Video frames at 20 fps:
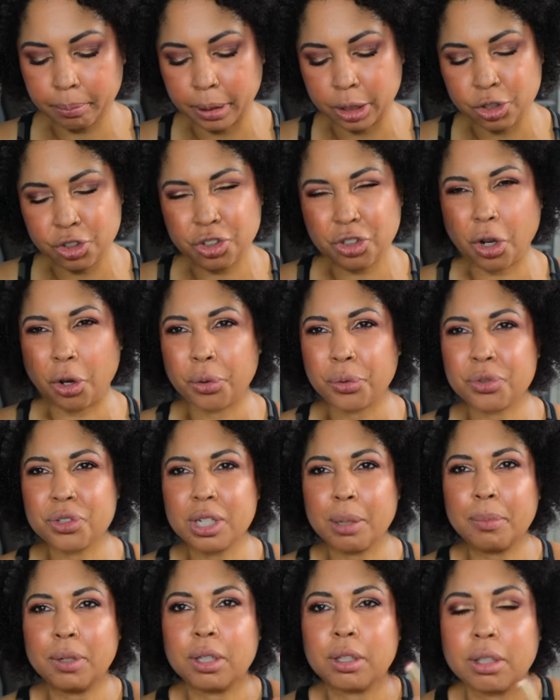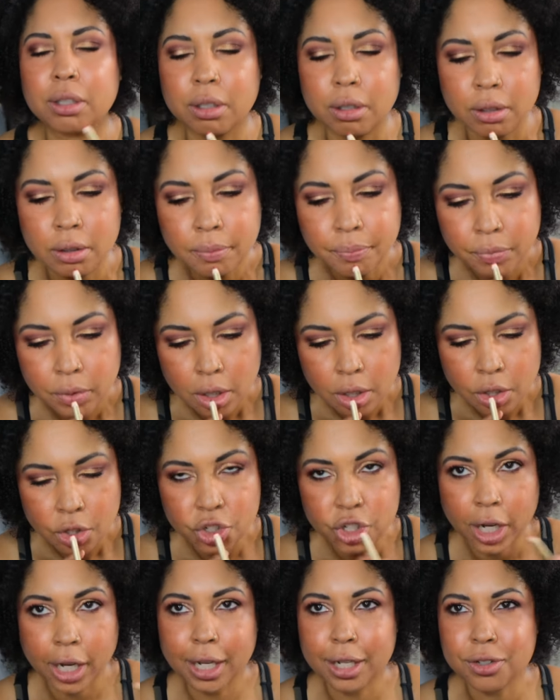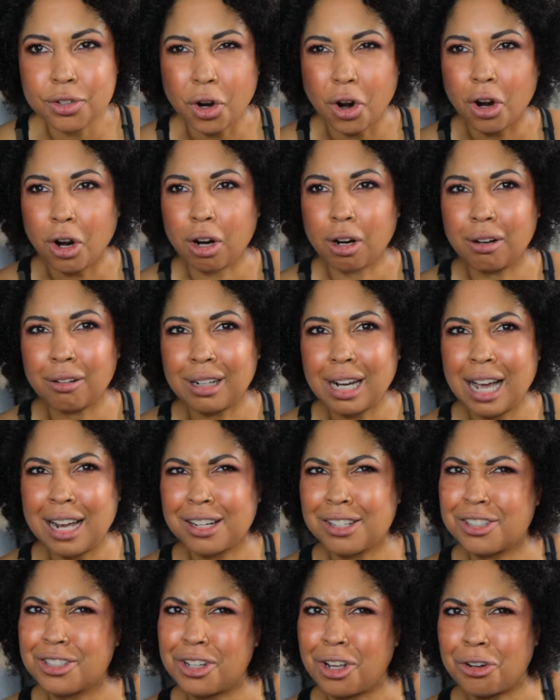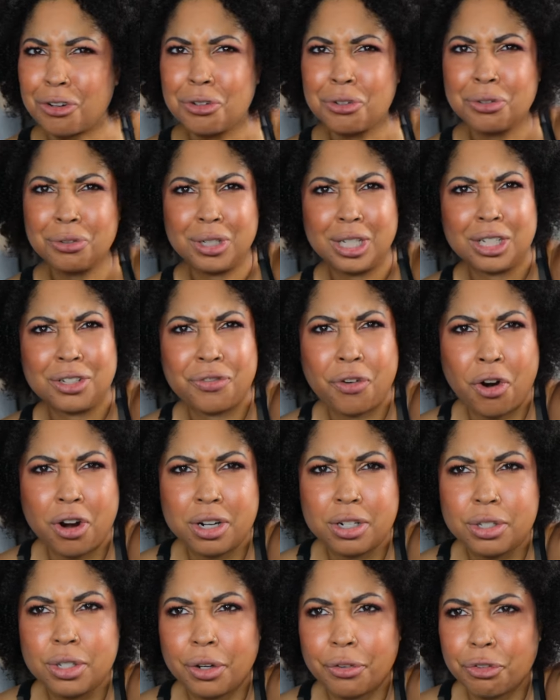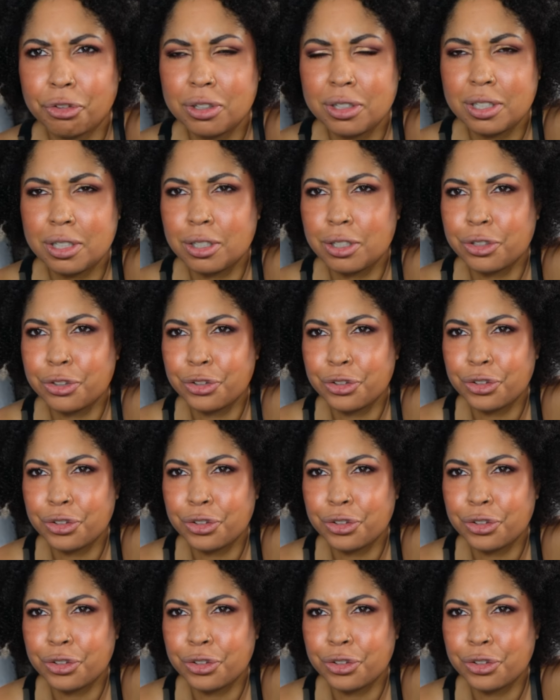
But you know, some of the shades are kind of subtle as far as differences,